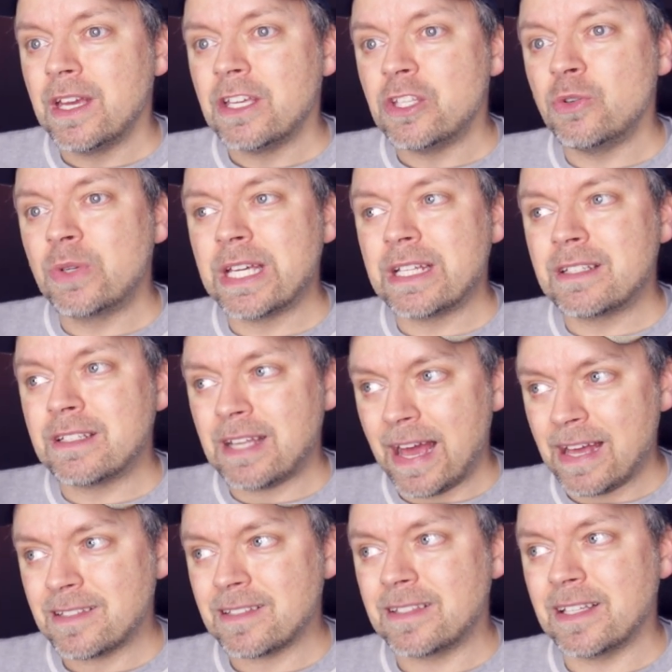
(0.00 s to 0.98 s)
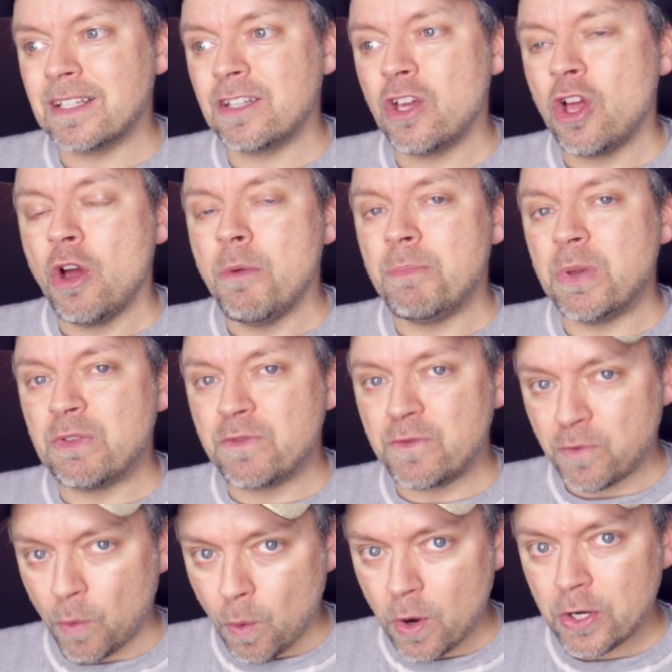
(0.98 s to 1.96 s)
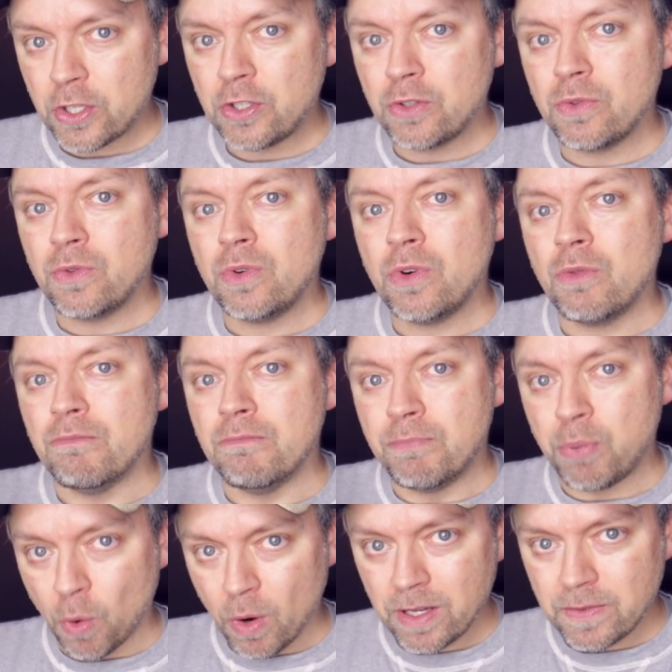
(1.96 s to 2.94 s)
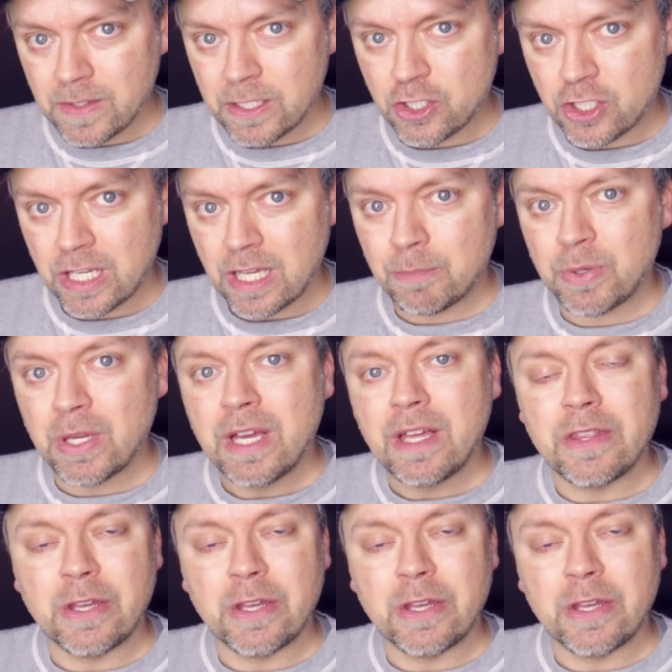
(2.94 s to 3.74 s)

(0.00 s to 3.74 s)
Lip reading: You get tested before you board the ship.